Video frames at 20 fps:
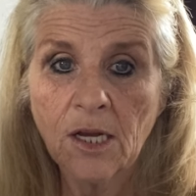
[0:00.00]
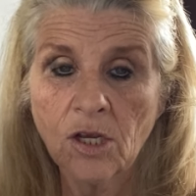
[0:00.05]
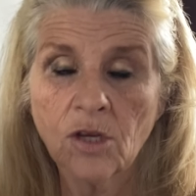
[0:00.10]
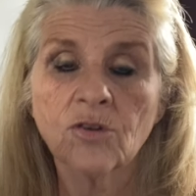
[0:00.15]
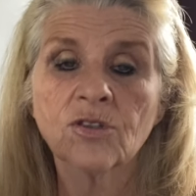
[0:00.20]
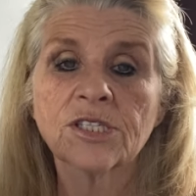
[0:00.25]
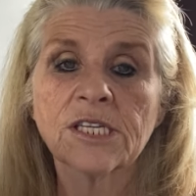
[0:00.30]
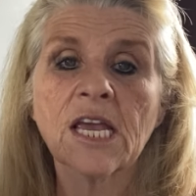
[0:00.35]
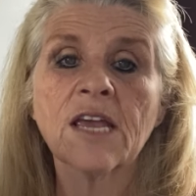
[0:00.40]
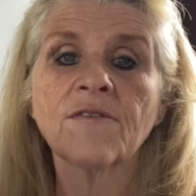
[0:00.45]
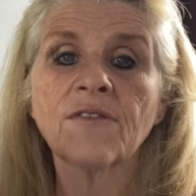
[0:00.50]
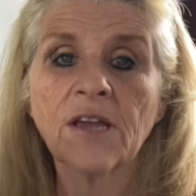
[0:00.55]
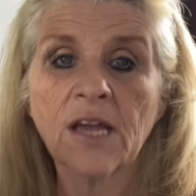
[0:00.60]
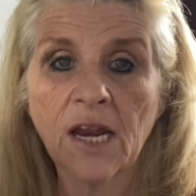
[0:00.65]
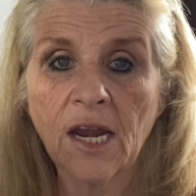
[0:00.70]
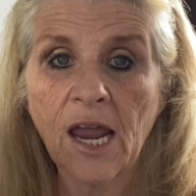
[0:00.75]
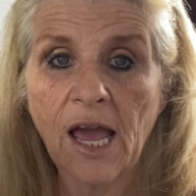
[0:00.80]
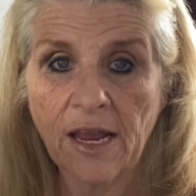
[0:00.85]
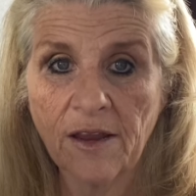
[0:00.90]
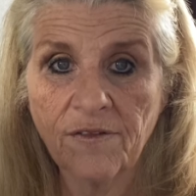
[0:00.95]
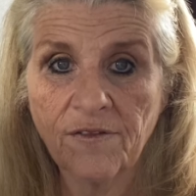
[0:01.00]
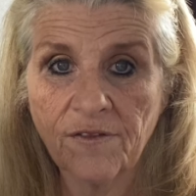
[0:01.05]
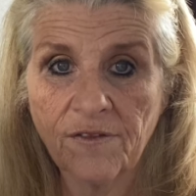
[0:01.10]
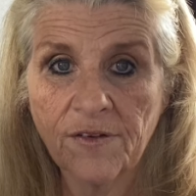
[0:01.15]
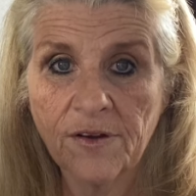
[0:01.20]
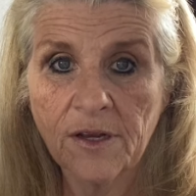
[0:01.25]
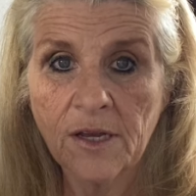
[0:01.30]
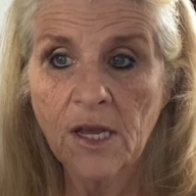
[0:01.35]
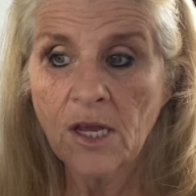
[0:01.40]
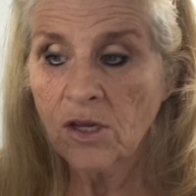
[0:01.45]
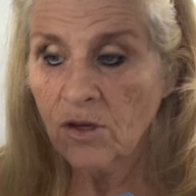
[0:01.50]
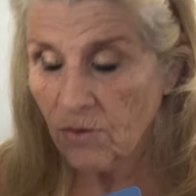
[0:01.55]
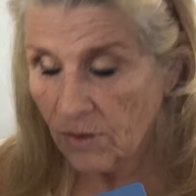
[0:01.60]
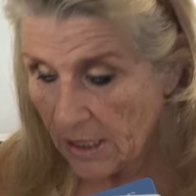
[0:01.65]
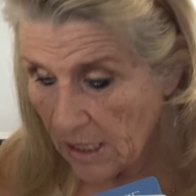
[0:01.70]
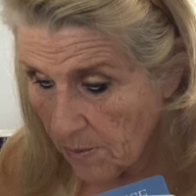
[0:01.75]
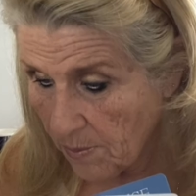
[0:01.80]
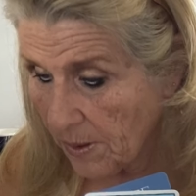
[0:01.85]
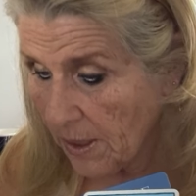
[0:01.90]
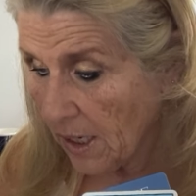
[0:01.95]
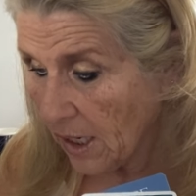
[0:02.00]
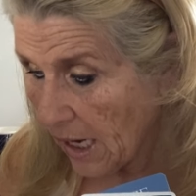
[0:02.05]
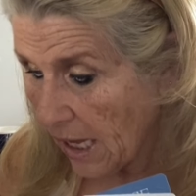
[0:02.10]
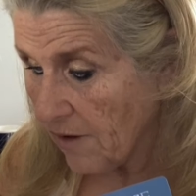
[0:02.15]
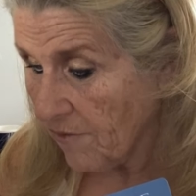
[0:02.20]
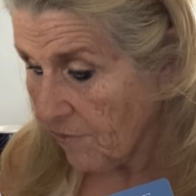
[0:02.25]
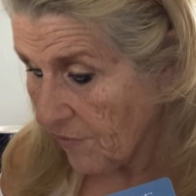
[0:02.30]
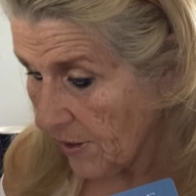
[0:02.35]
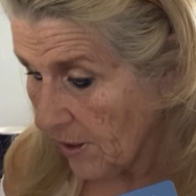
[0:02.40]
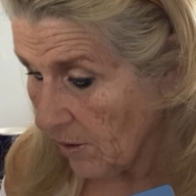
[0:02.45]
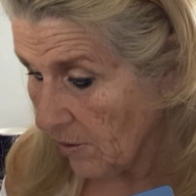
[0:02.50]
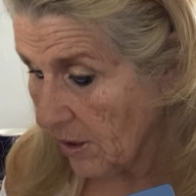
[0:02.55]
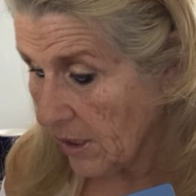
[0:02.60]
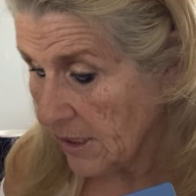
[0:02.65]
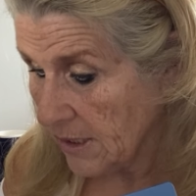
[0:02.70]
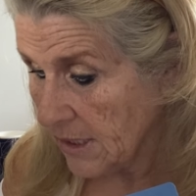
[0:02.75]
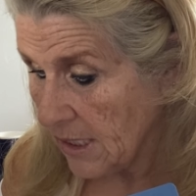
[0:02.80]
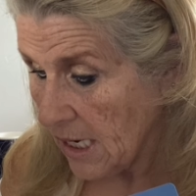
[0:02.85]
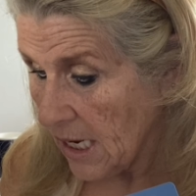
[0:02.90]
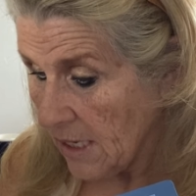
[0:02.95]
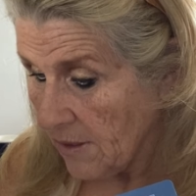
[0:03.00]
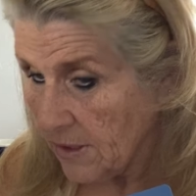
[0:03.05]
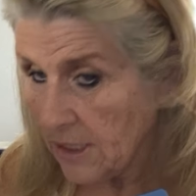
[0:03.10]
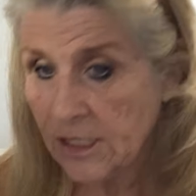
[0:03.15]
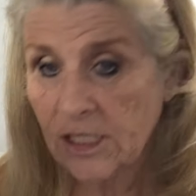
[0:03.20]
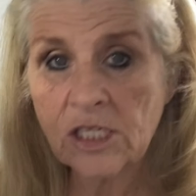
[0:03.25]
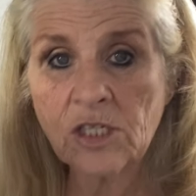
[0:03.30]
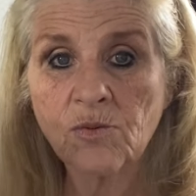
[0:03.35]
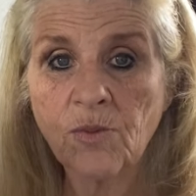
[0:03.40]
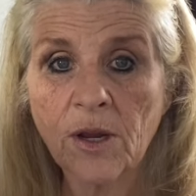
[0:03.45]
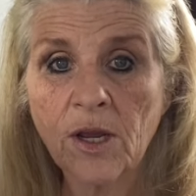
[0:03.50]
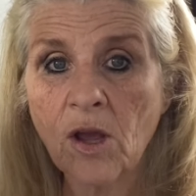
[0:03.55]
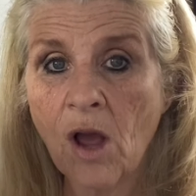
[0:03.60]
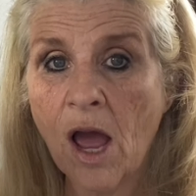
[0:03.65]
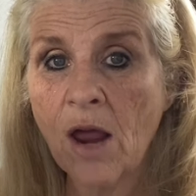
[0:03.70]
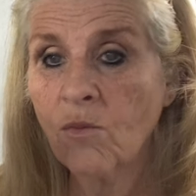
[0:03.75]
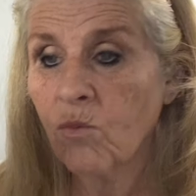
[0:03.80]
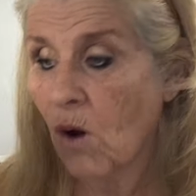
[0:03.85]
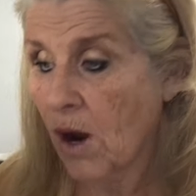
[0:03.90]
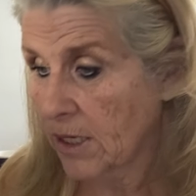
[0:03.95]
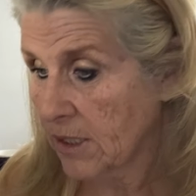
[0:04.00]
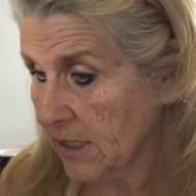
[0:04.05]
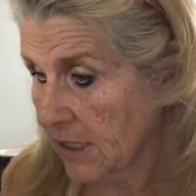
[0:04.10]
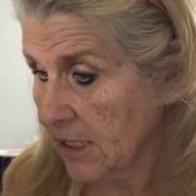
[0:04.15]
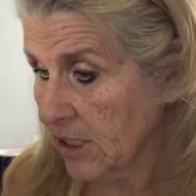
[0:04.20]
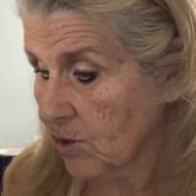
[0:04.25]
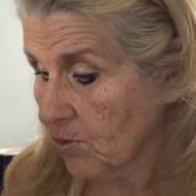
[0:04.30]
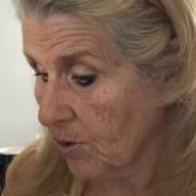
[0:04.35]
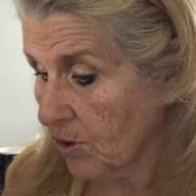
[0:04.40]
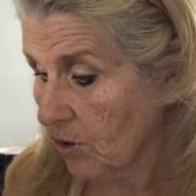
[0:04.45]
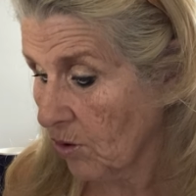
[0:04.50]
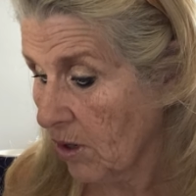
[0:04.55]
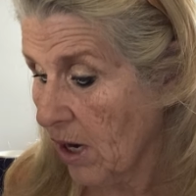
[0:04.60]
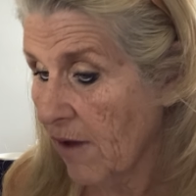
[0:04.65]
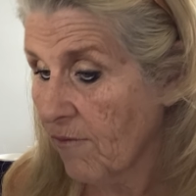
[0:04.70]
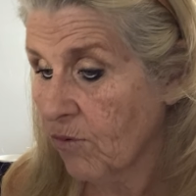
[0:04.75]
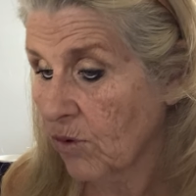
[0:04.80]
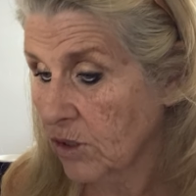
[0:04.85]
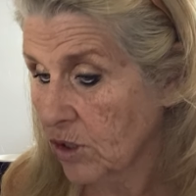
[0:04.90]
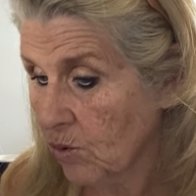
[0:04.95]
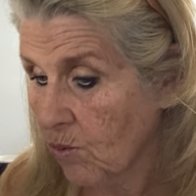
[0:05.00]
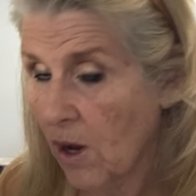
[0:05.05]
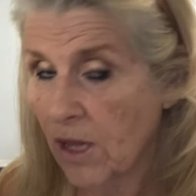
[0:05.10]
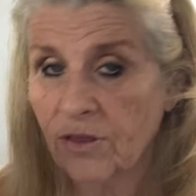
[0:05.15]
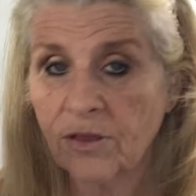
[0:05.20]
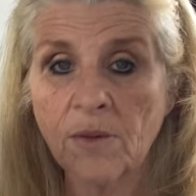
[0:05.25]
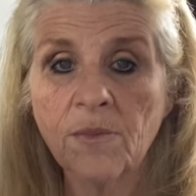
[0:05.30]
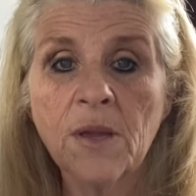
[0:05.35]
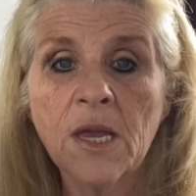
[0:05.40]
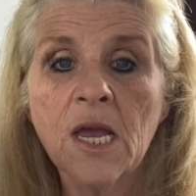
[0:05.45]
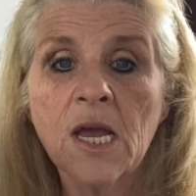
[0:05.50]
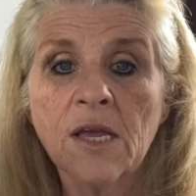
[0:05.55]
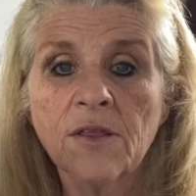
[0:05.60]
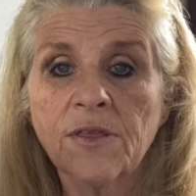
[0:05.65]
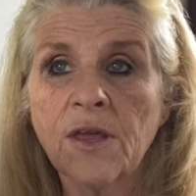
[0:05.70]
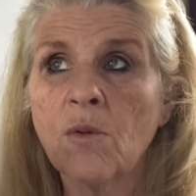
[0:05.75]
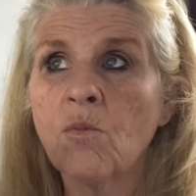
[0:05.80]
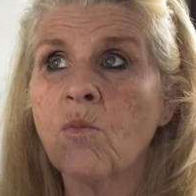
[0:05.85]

You're saving a life. You're keeping a life here because this is what God wants. This is what their loved ones want them. They